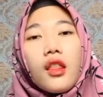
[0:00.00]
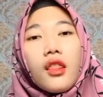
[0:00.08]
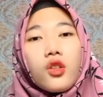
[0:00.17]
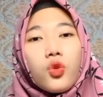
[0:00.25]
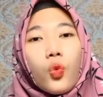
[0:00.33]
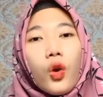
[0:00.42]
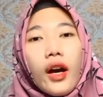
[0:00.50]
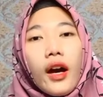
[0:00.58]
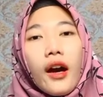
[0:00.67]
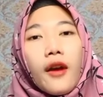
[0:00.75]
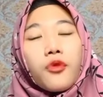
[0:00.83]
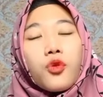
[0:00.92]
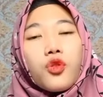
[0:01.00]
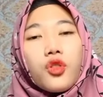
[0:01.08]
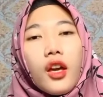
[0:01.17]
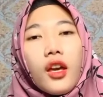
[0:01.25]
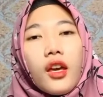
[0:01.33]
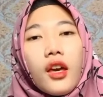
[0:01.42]
That's why I have to
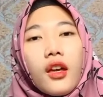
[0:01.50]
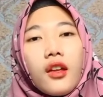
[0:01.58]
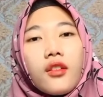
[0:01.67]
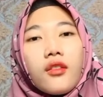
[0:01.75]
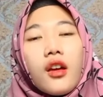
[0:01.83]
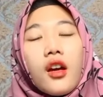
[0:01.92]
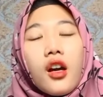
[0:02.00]
stay in